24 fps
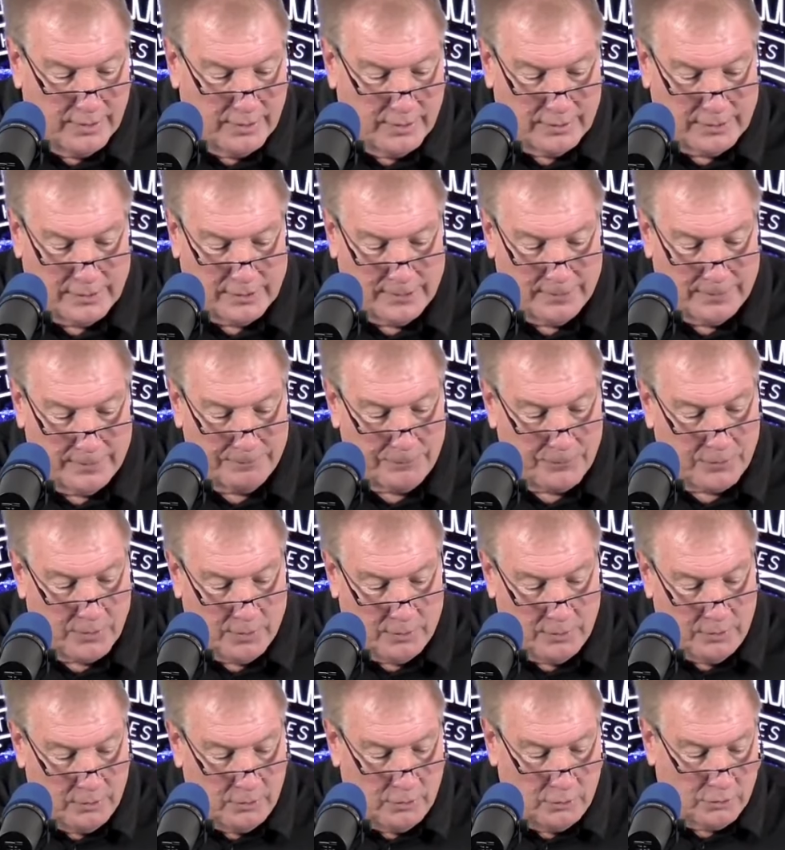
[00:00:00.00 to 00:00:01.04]

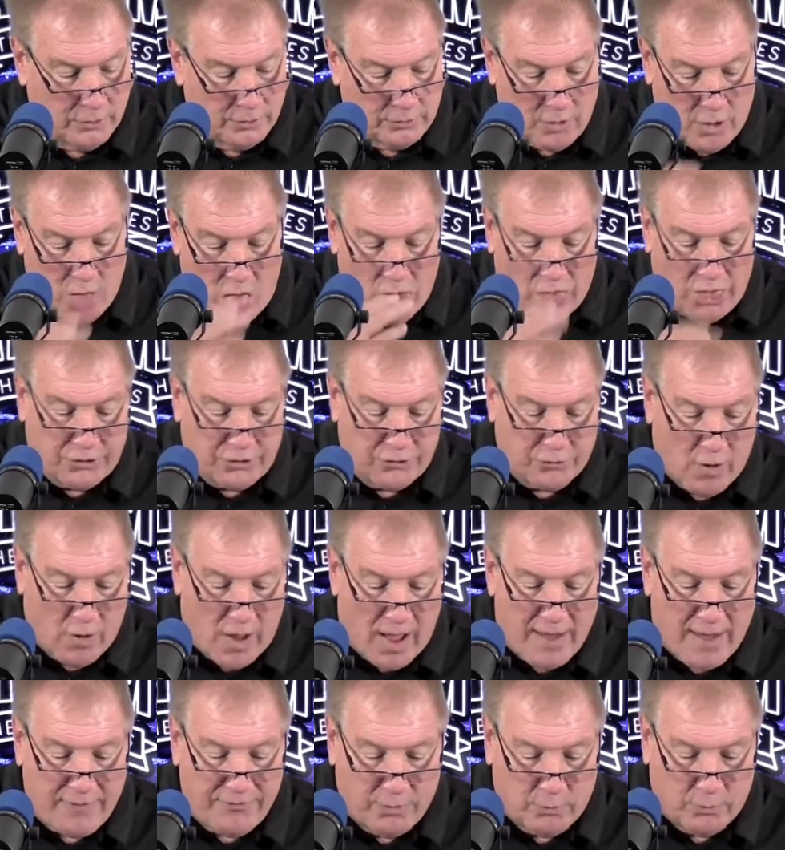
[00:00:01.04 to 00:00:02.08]
The
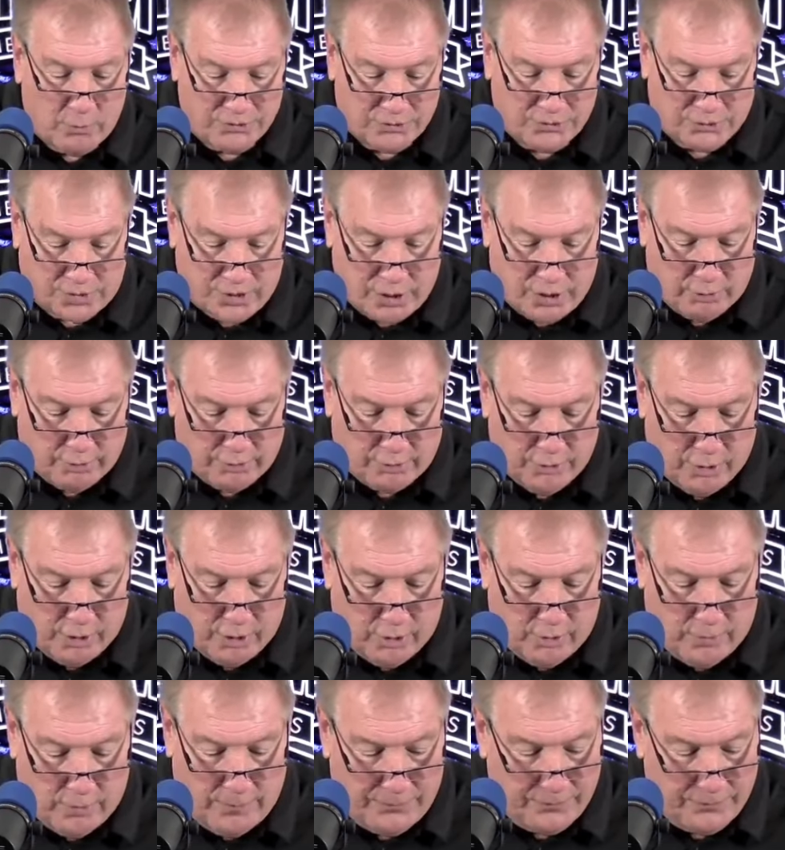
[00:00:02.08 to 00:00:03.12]
drive that was the killer, though,